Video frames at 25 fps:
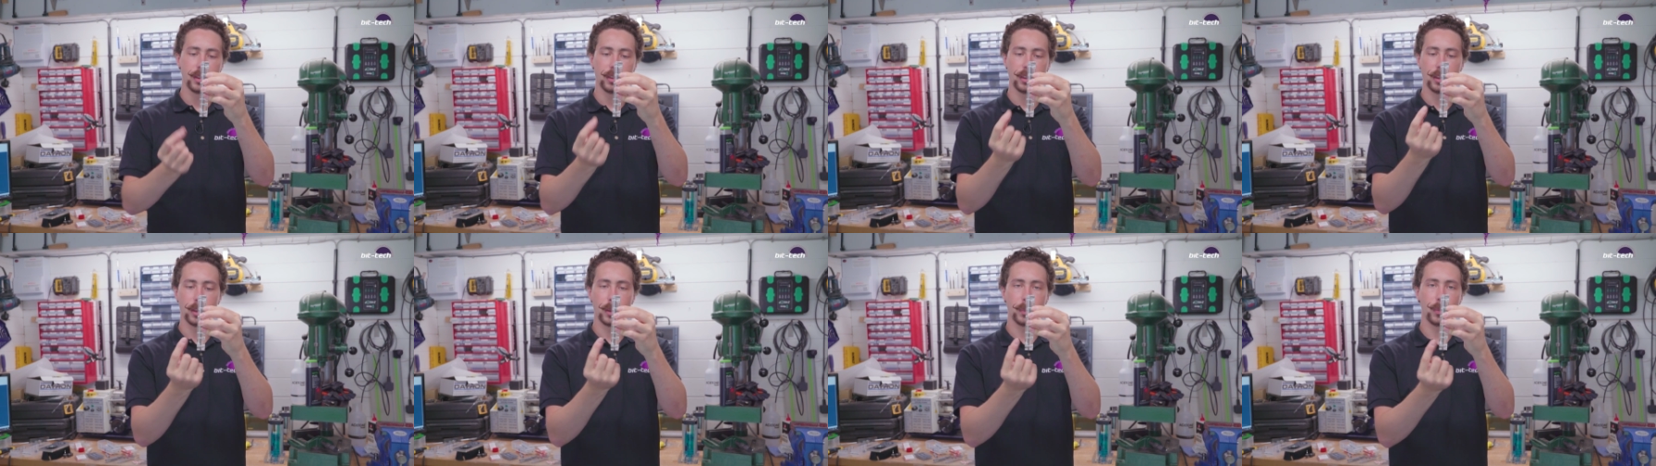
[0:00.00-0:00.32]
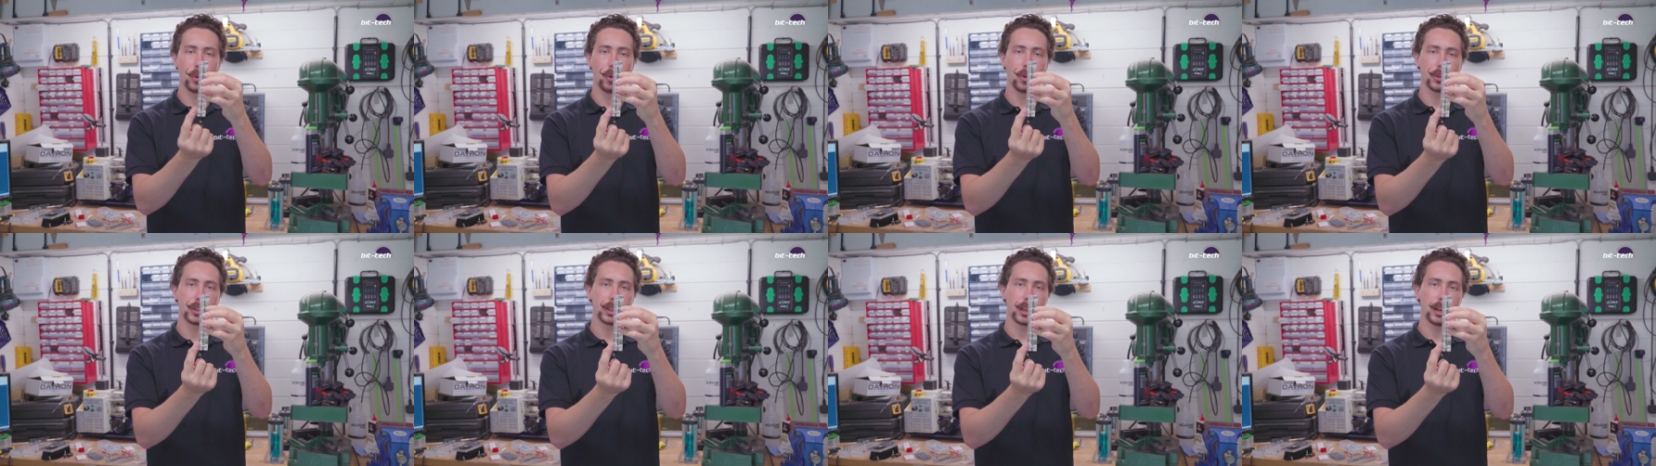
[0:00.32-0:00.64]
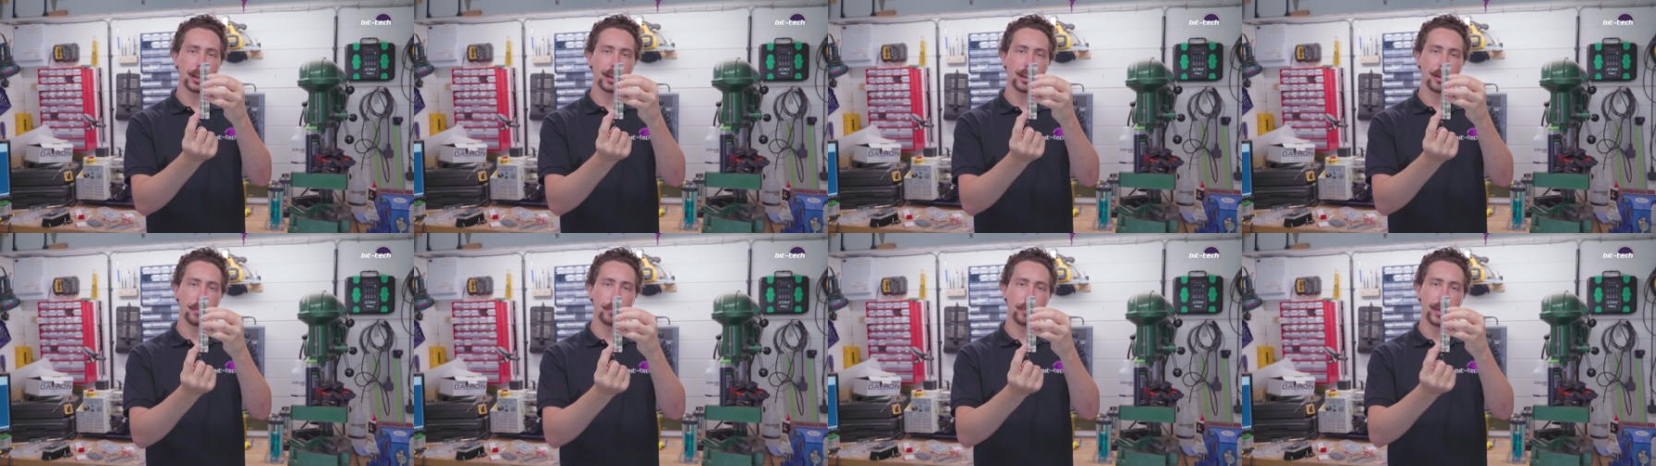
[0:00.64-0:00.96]
and the ports are
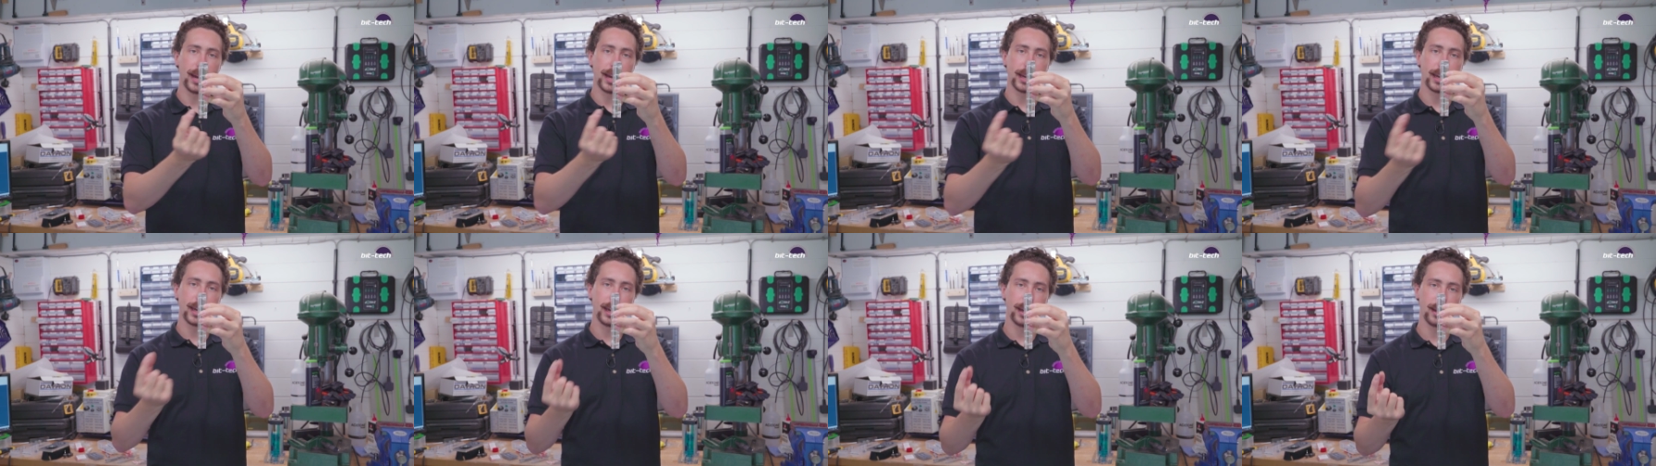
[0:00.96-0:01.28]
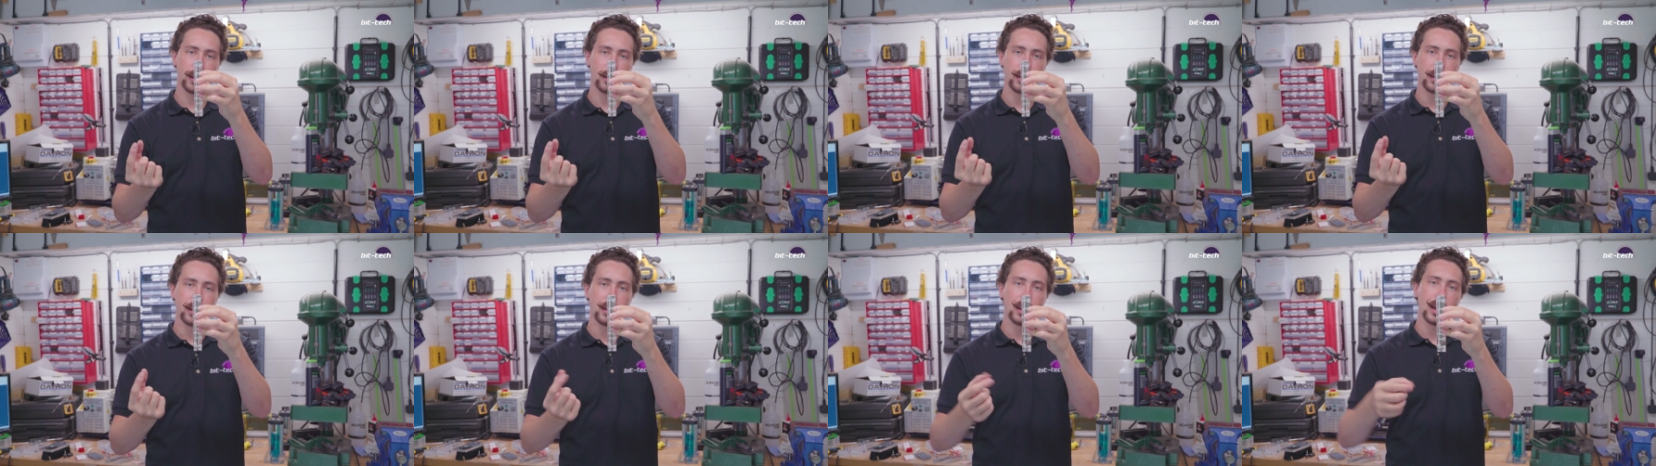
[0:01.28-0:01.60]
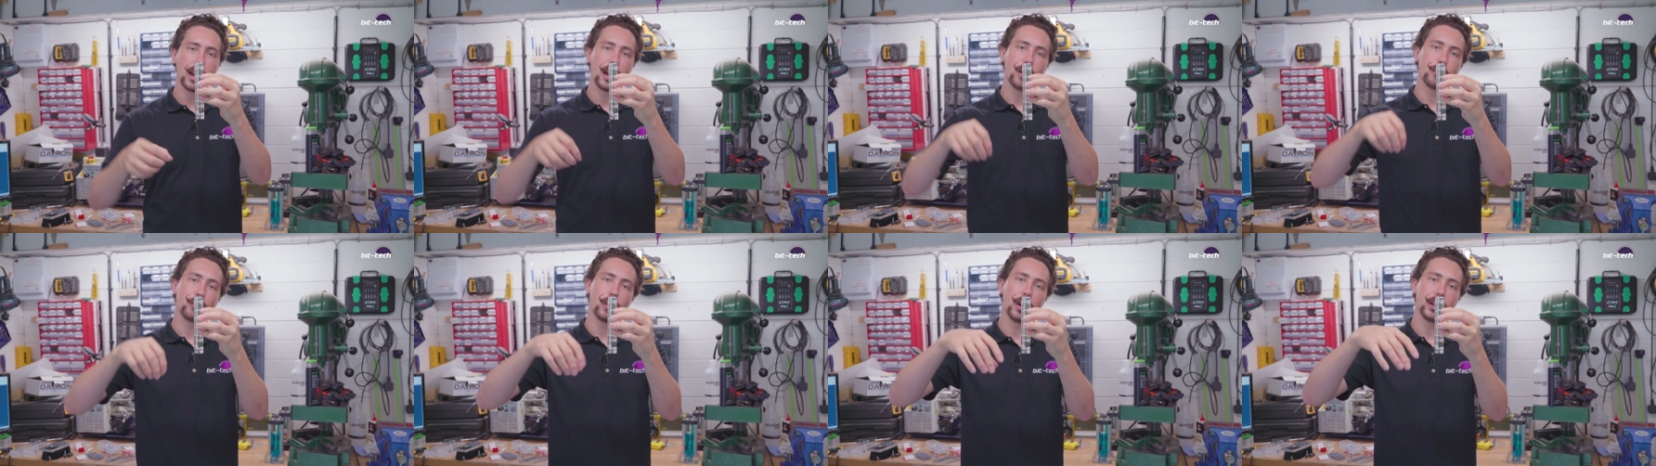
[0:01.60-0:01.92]
going to come back here
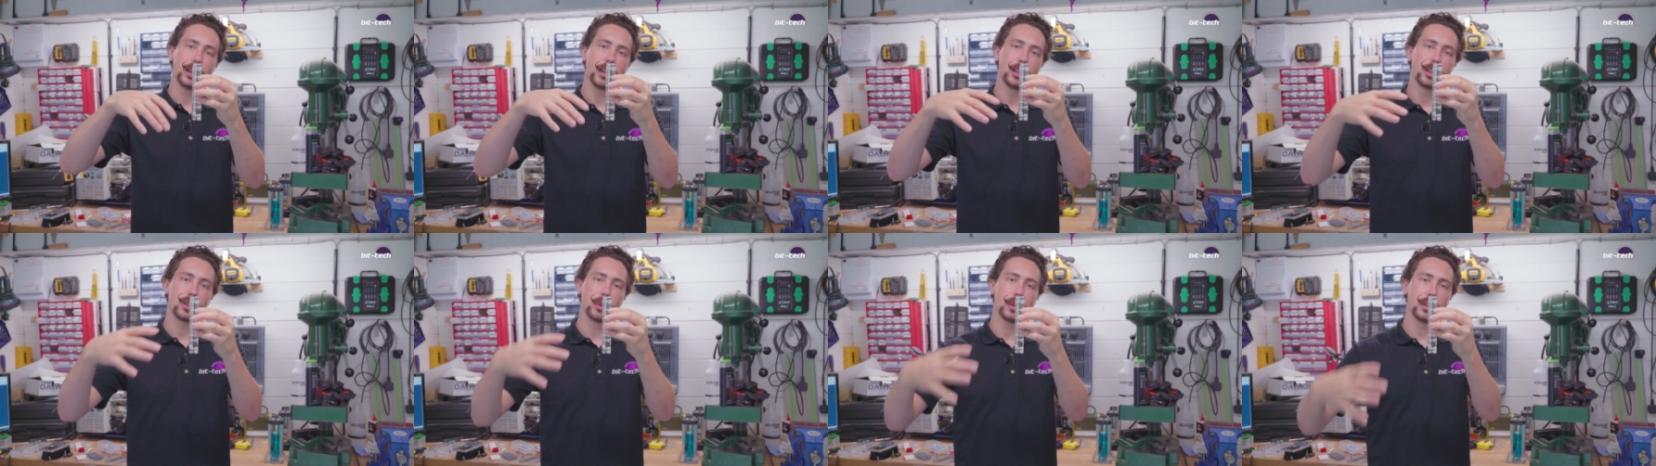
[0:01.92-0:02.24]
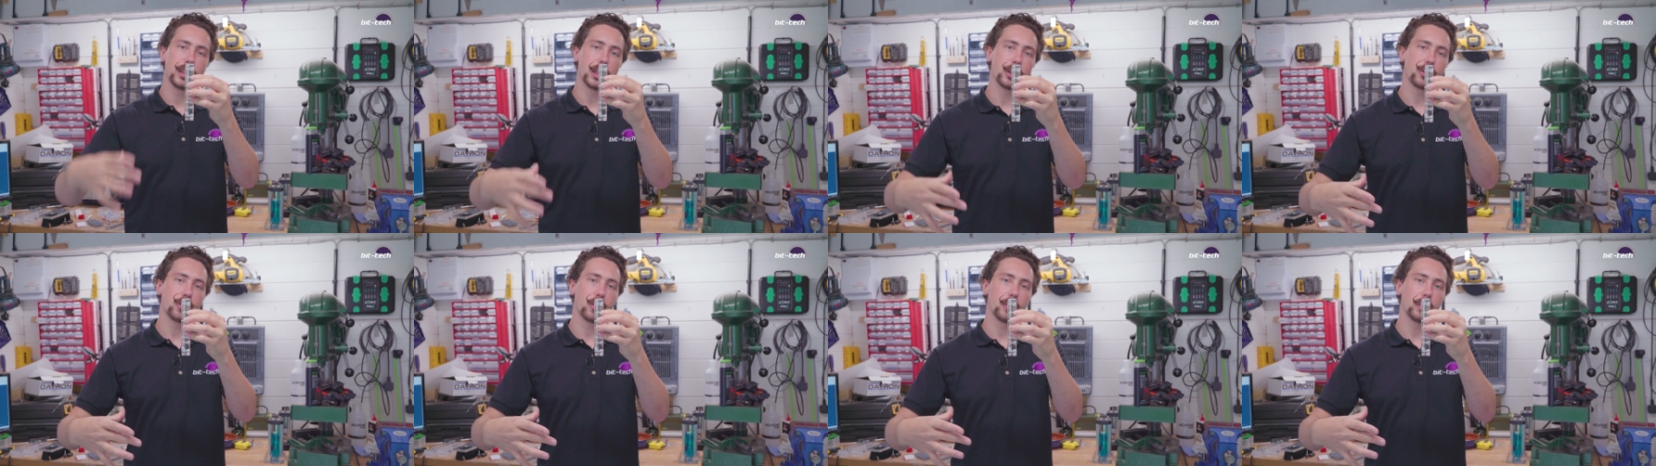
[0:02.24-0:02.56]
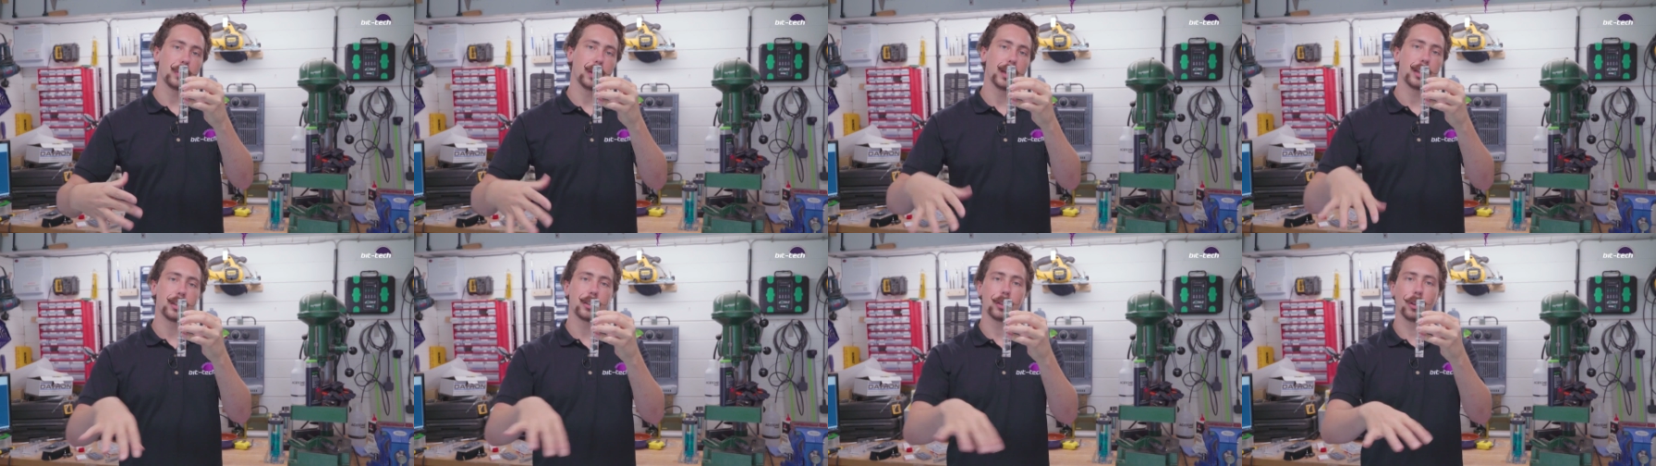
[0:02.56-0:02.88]
and run into a distro
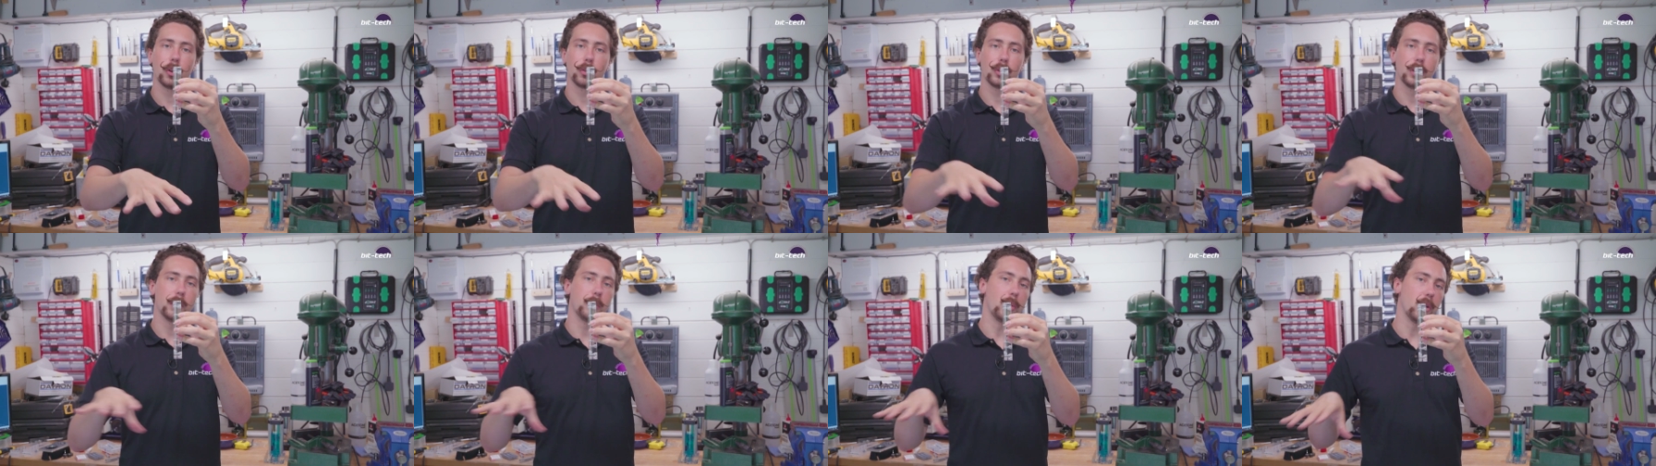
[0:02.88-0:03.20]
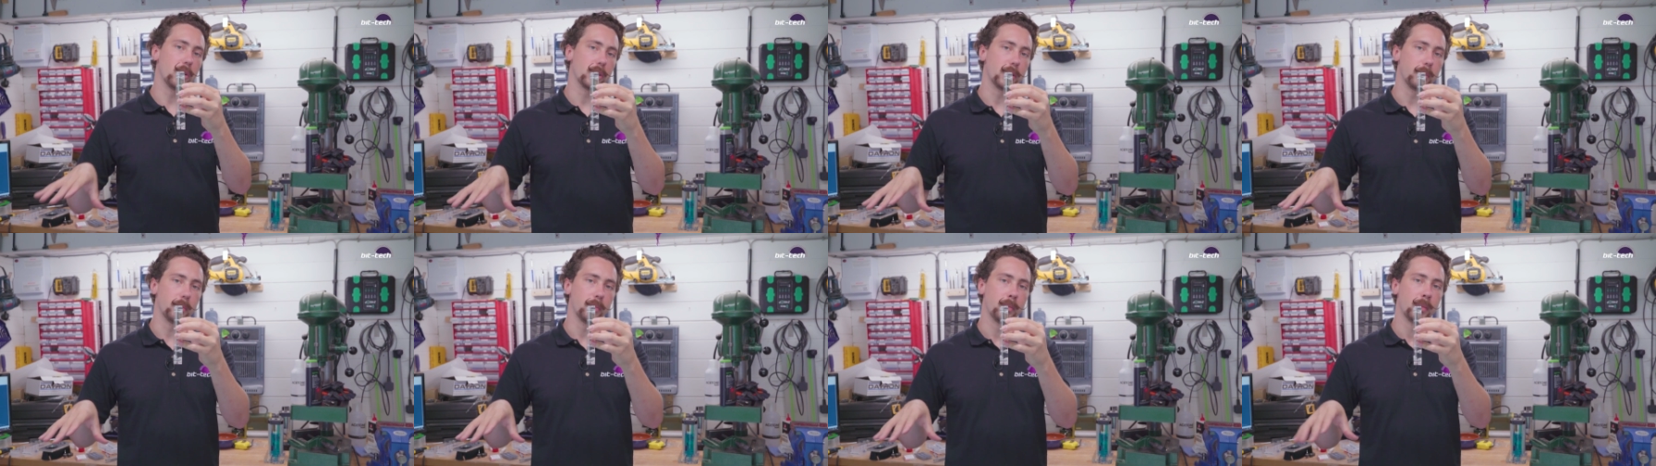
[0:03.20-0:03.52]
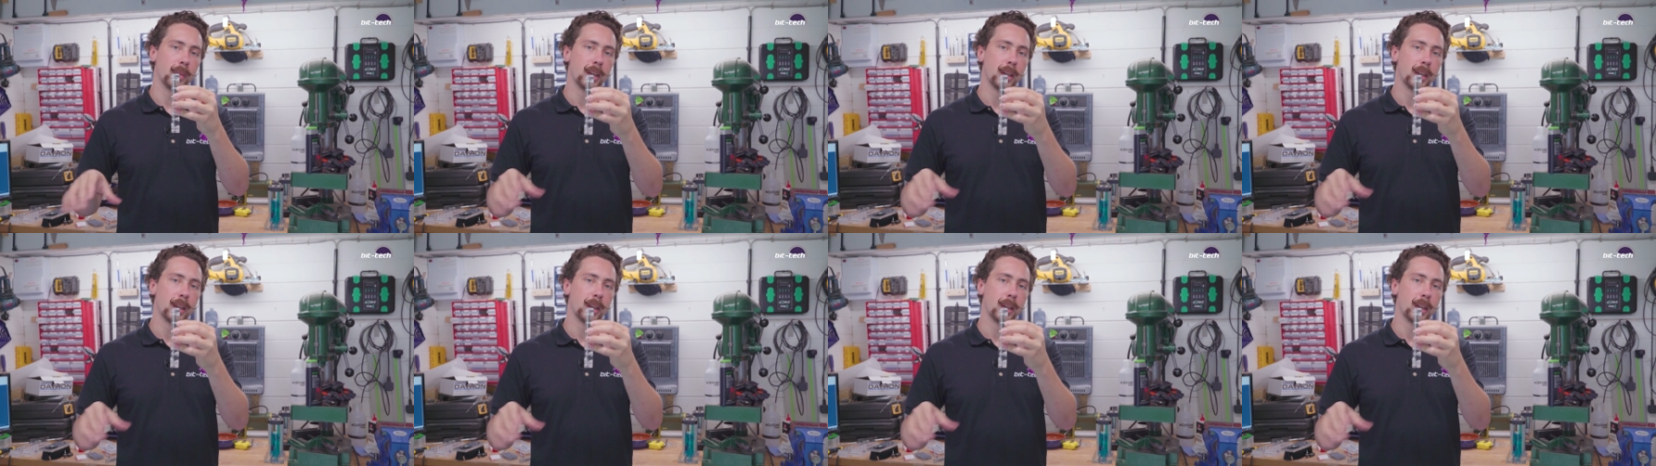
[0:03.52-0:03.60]
plate along the bottom.